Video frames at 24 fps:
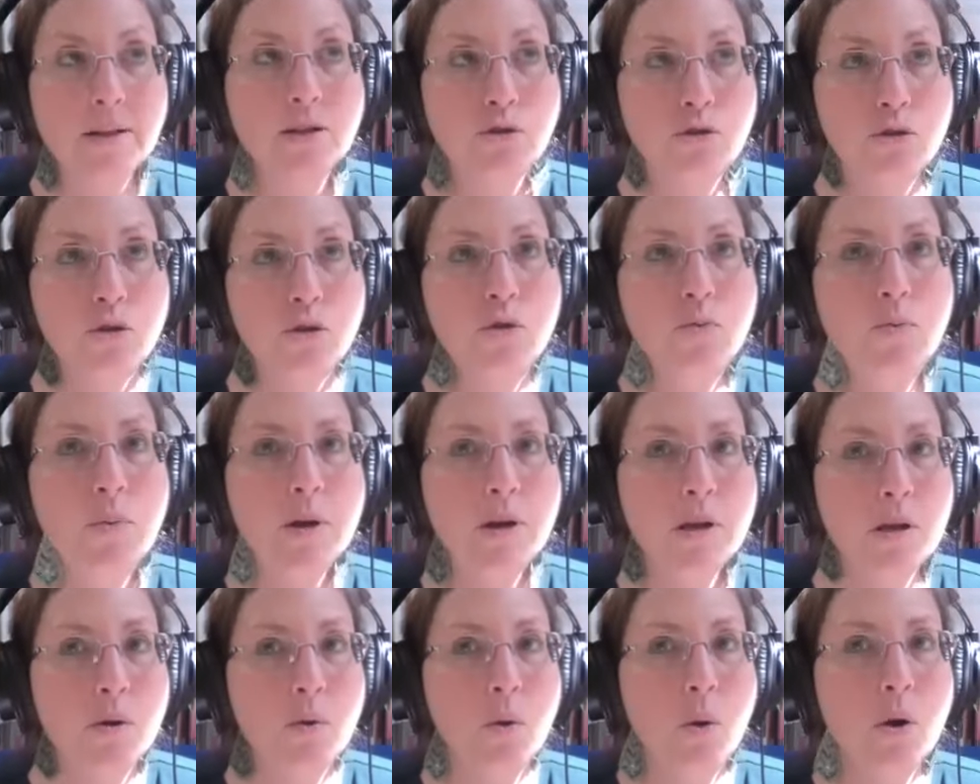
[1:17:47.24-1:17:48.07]
true,
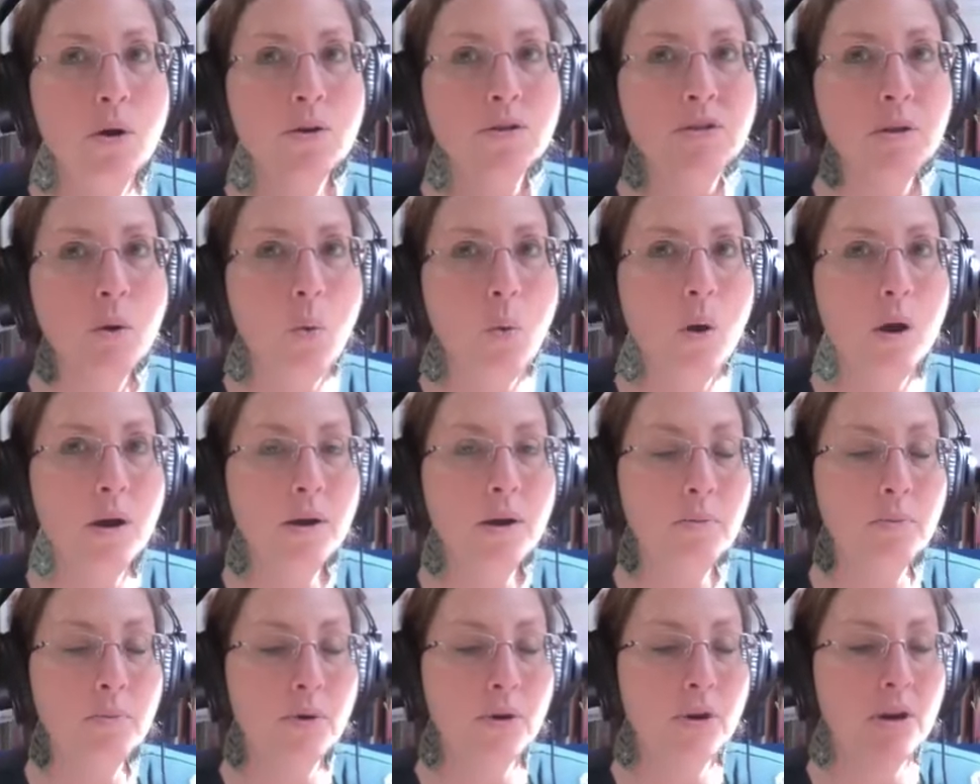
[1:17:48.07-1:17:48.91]
but you also want
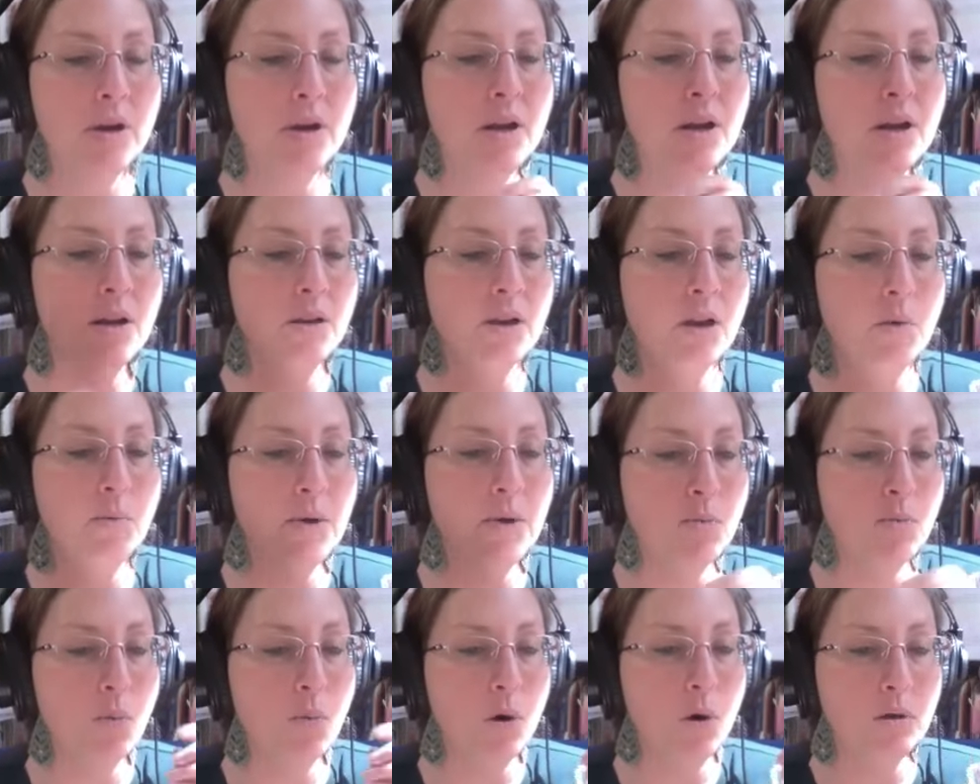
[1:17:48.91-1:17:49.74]
to put it in a little
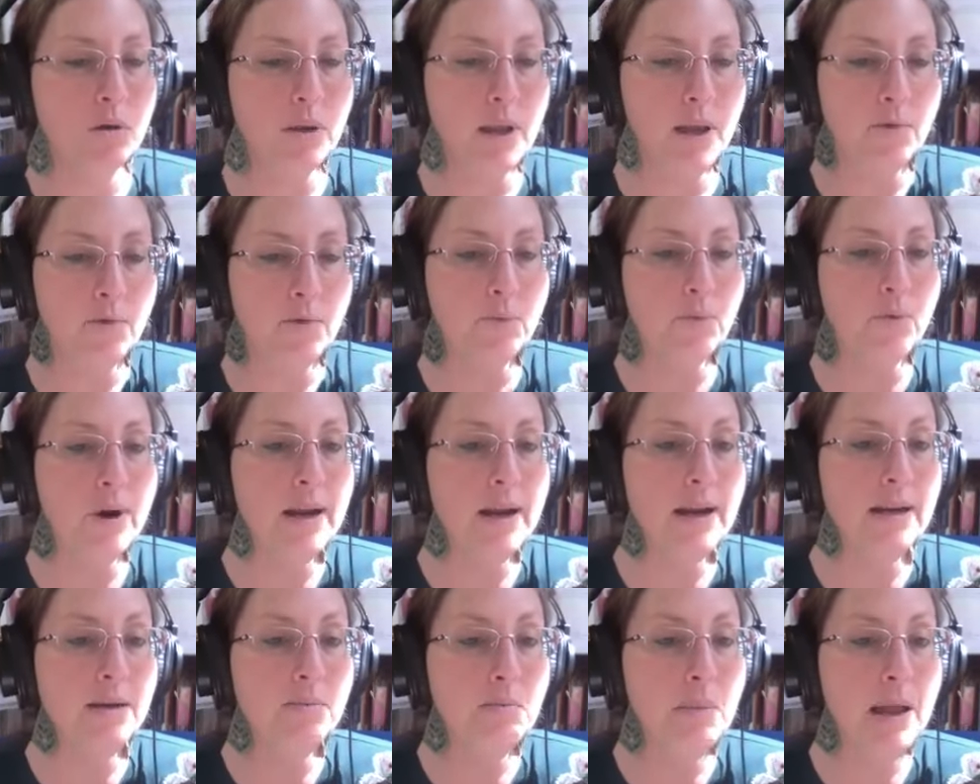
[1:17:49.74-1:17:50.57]
bit more left
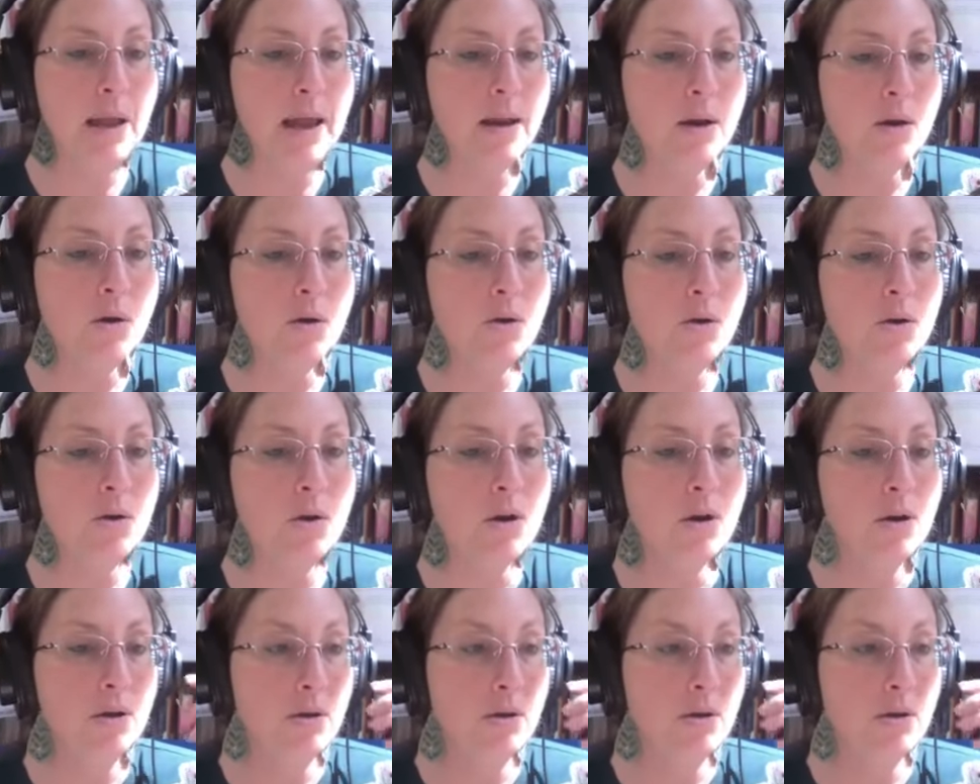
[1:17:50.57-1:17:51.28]
brain manner.